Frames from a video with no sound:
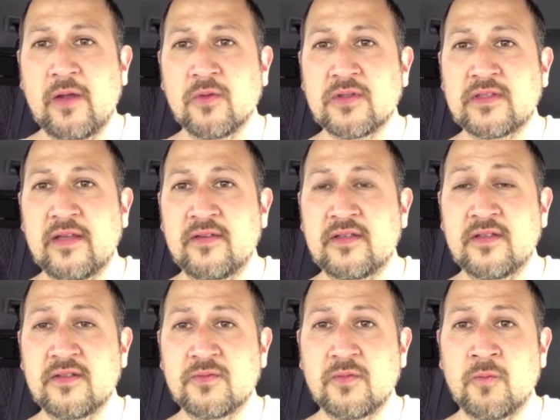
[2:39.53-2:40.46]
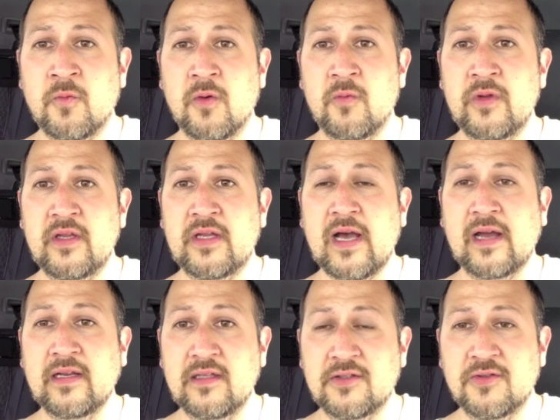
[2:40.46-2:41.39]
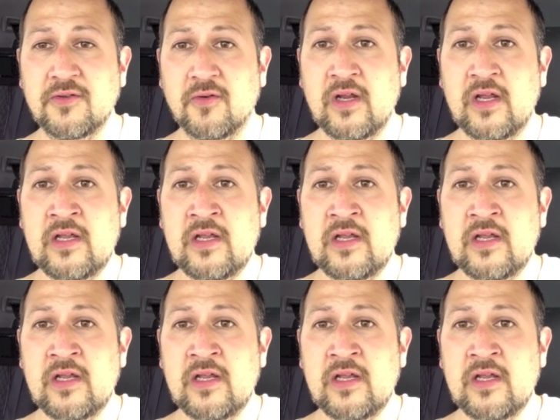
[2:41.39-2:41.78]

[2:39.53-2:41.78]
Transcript: We'll say this is what we got into